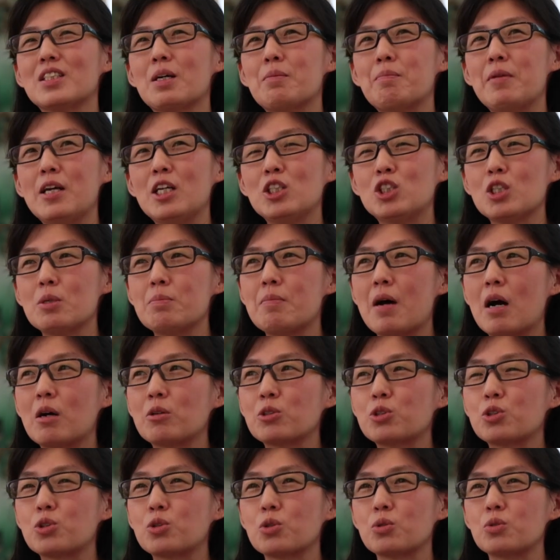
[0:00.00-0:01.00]
The major
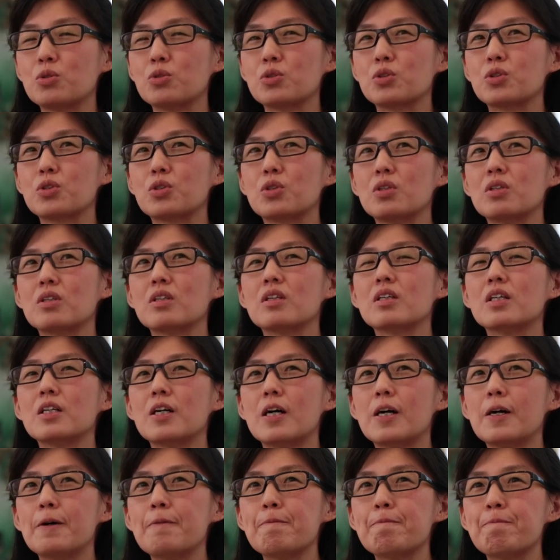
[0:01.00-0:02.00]
milestones.
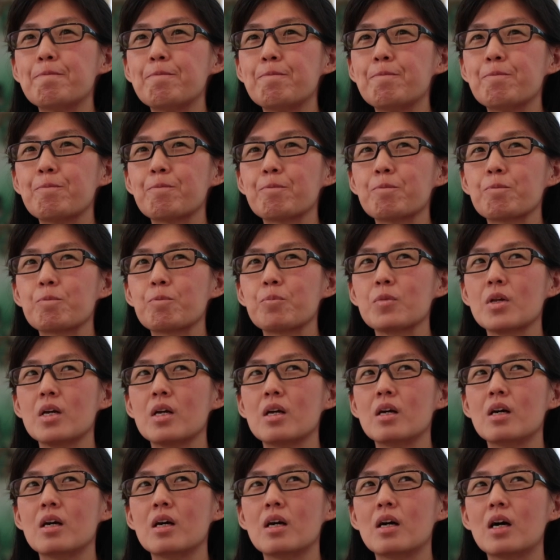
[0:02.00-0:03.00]
I
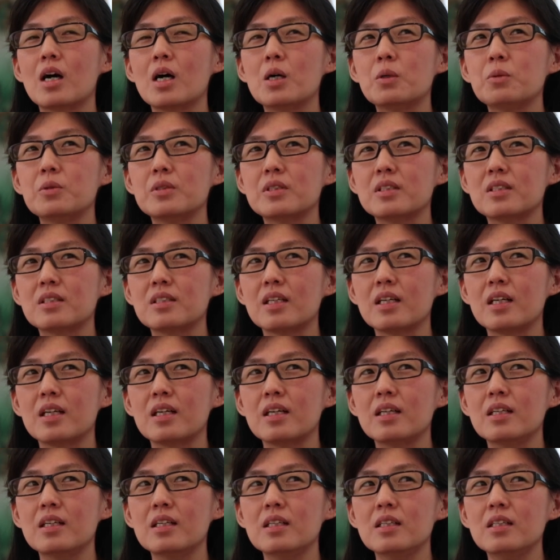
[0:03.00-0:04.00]
would
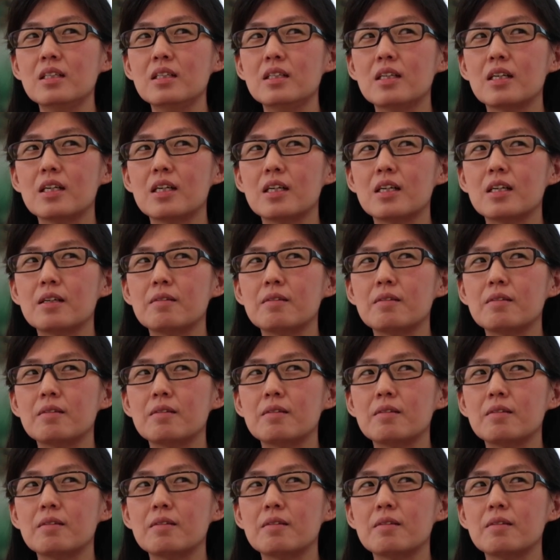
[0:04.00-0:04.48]
say